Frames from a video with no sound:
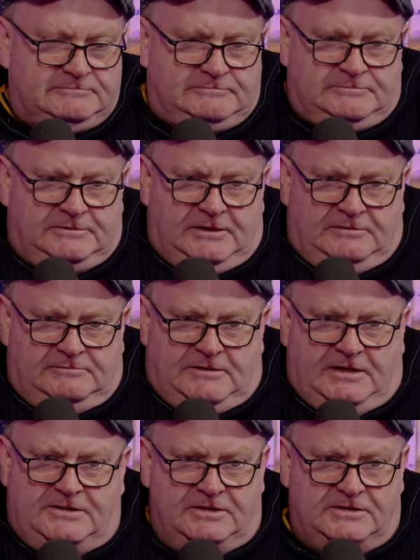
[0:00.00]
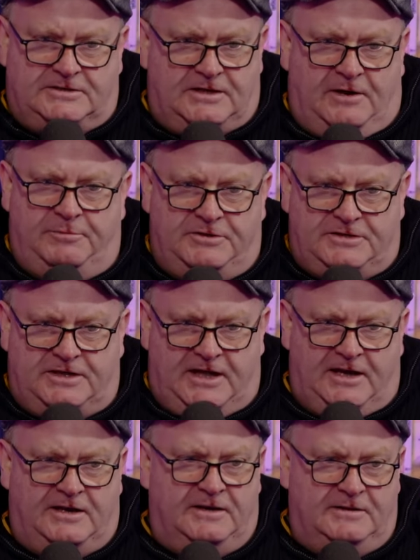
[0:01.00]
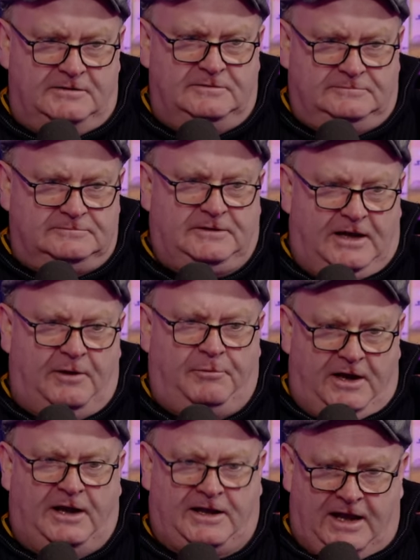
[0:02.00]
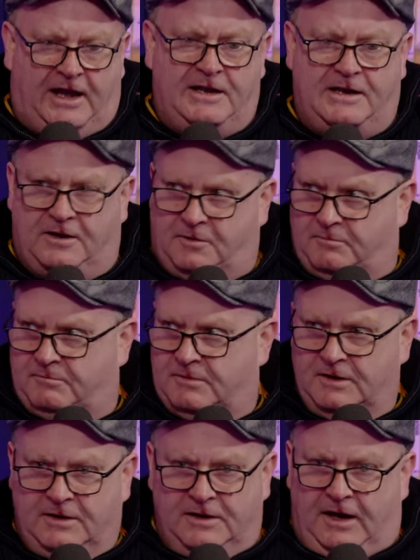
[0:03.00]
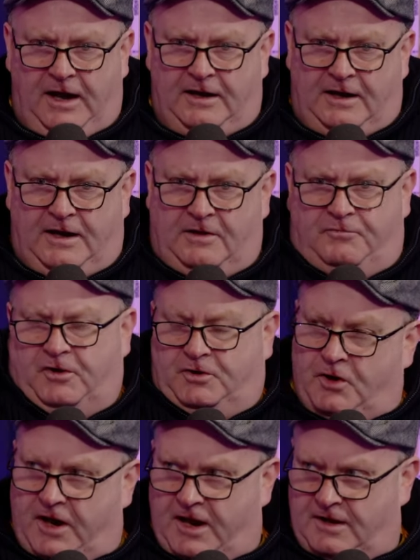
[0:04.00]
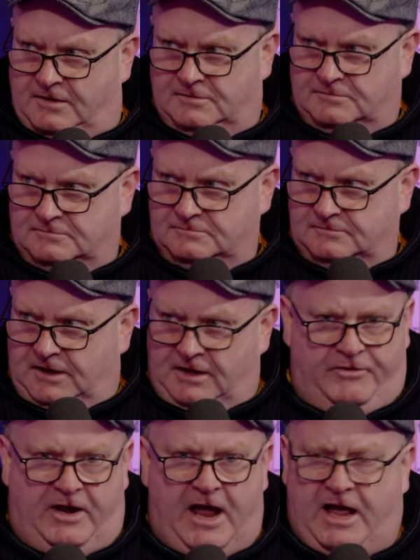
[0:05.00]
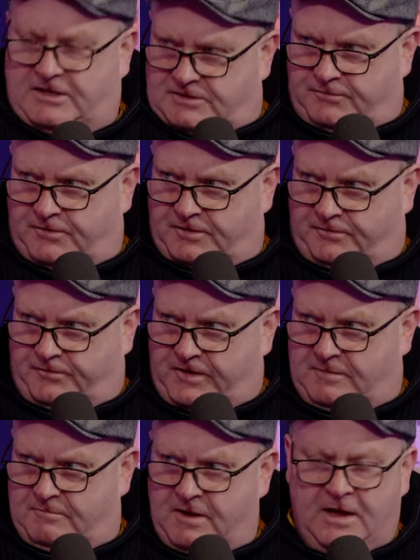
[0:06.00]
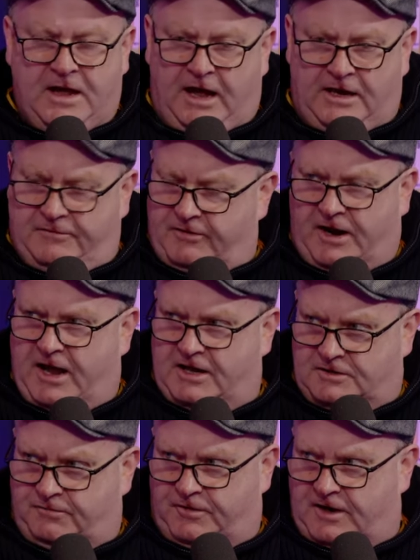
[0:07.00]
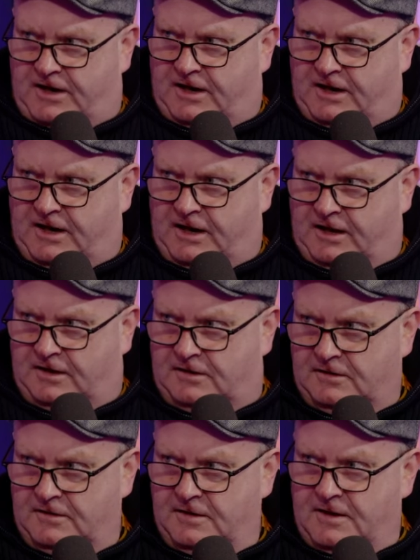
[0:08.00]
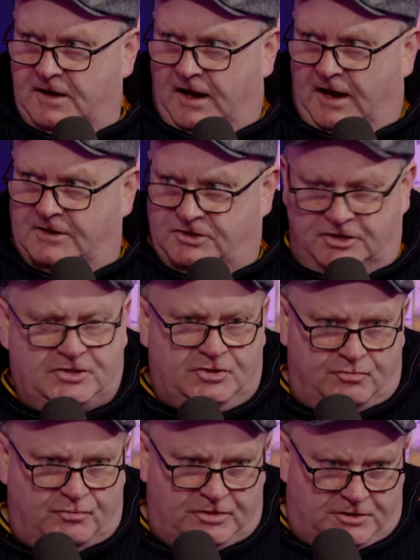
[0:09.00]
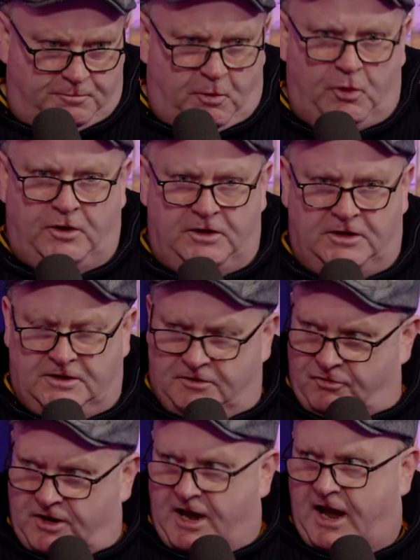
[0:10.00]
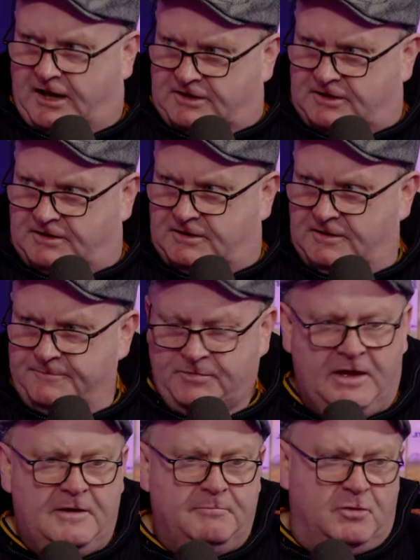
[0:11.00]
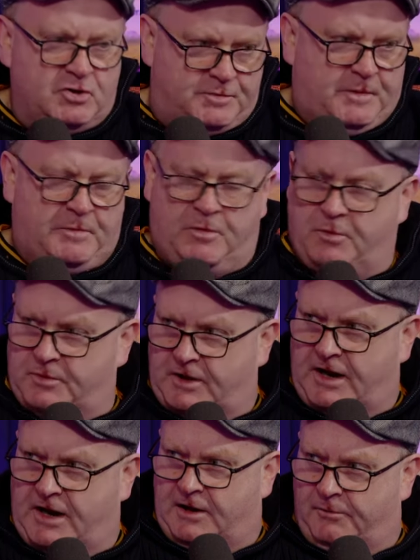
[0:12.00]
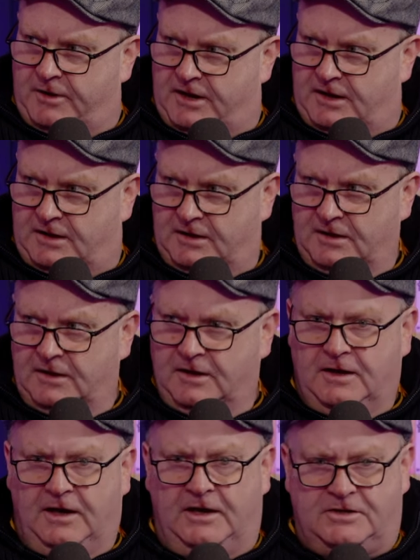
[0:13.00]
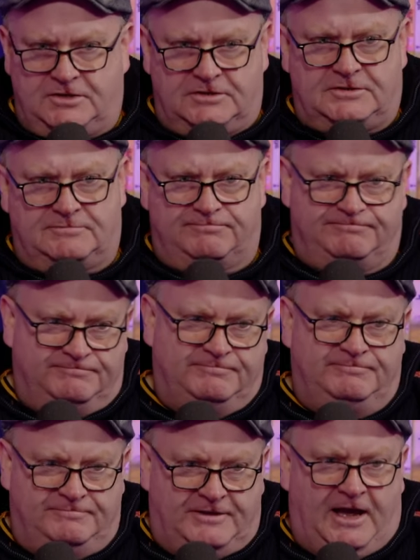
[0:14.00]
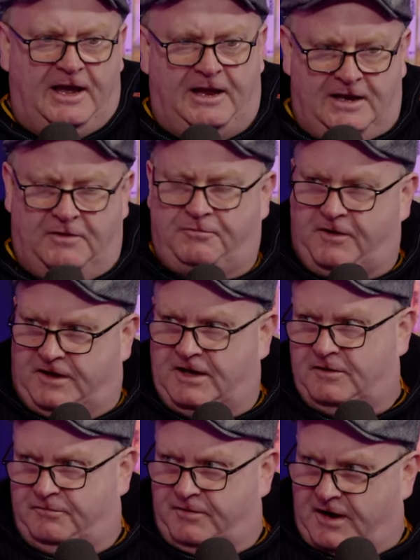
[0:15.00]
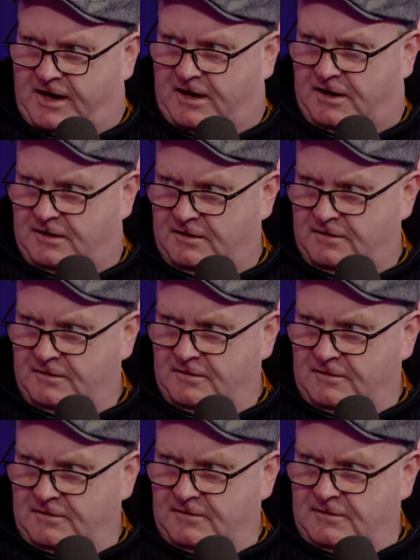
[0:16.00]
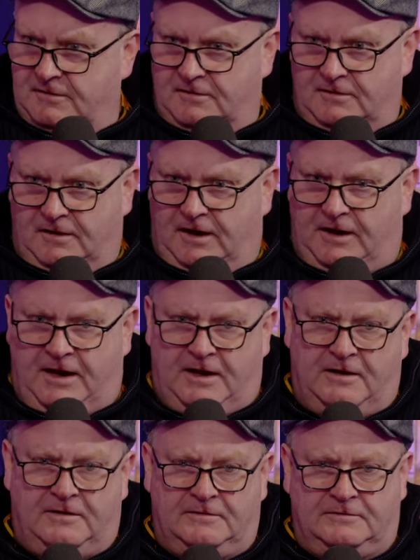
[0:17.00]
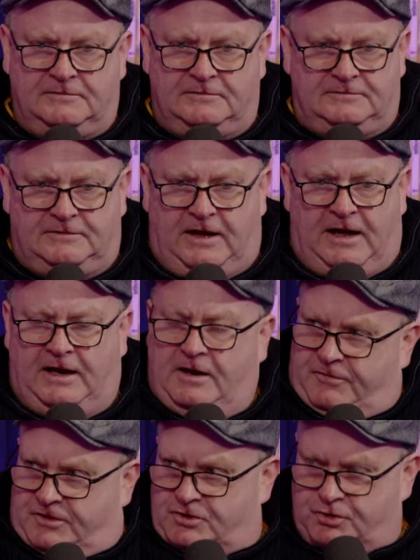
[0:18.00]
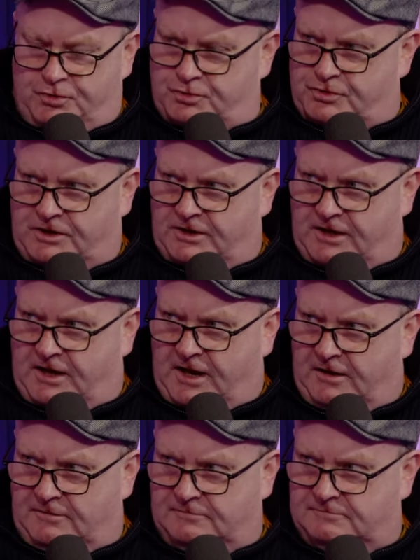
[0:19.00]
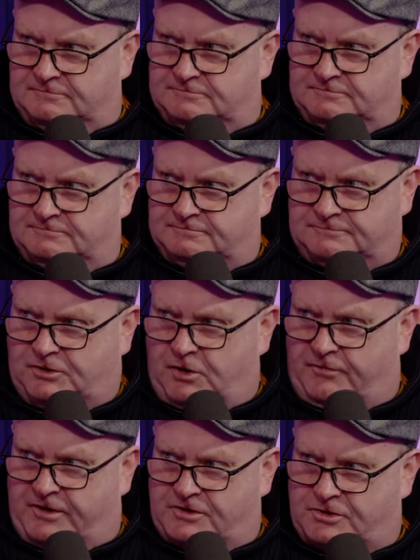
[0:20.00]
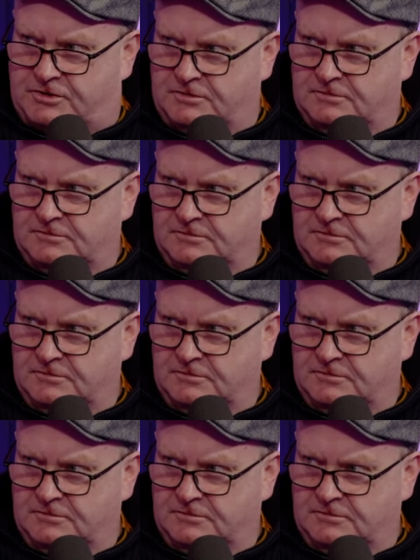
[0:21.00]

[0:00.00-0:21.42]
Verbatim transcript: look, I just, I was there and I, I got into them and I never done anything. I never asked for the fame. I never asked for any of that. I just responded and reacted. Most people would have away. You just get in the thick of the fray. And then I never choose any of that coverage.